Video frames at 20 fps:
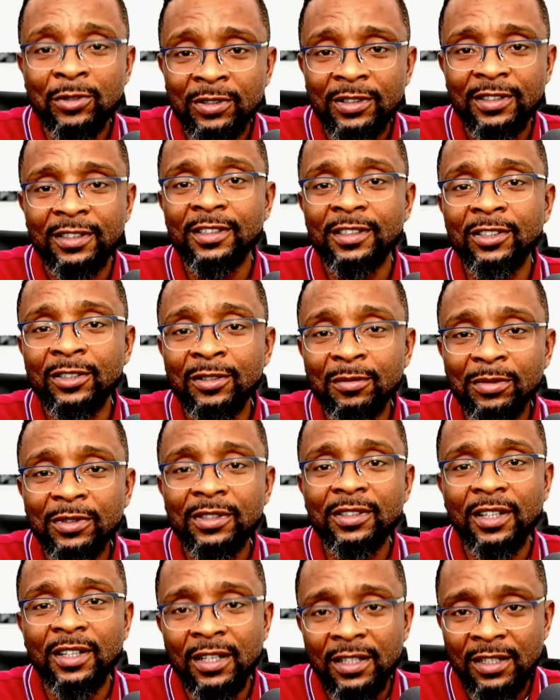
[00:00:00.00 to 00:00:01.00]
tinubu
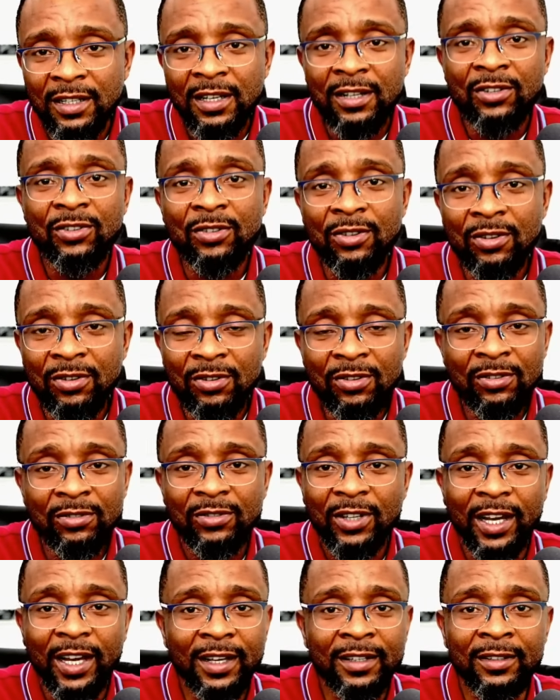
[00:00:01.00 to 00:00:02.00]
degezo
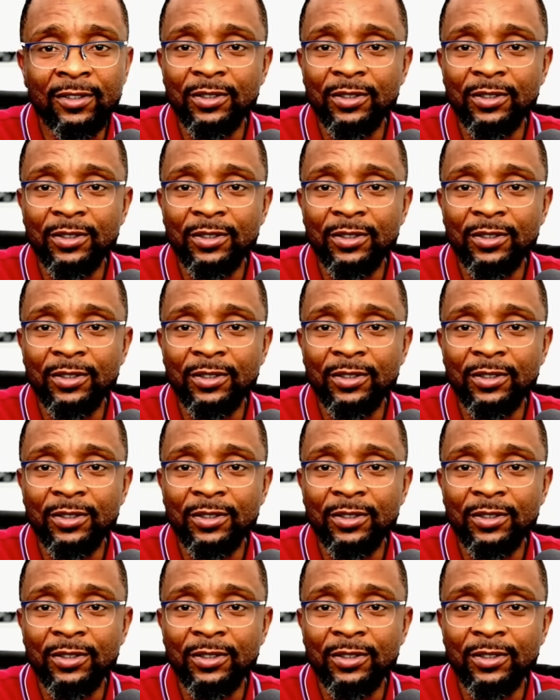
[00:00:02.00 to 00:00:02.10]
i know